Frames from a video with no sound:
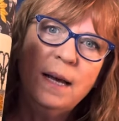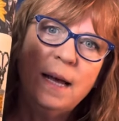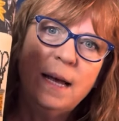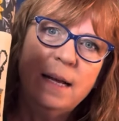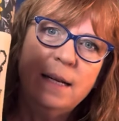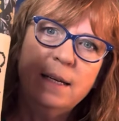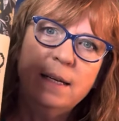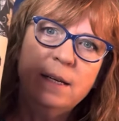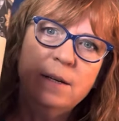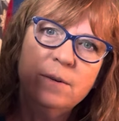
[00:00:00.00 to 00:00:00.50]

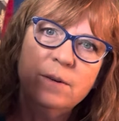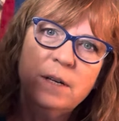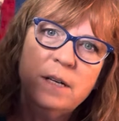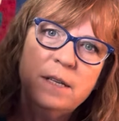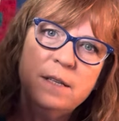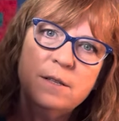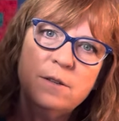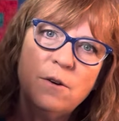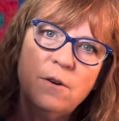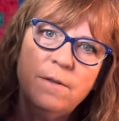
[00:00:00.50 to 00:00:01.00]
and here it
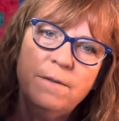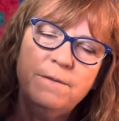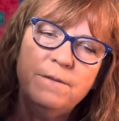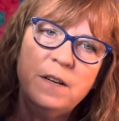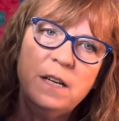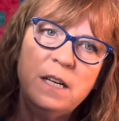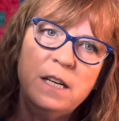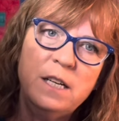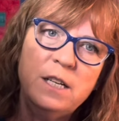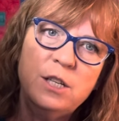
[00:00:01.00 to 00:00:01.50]
is all
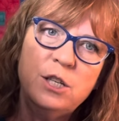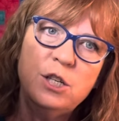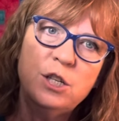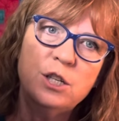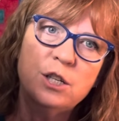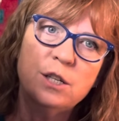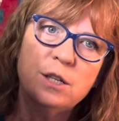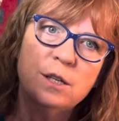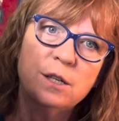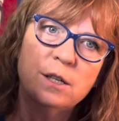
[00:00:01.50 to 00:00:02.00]

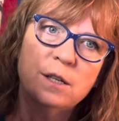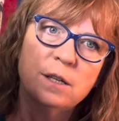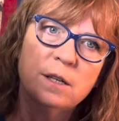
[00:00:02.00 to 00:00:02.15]
finished.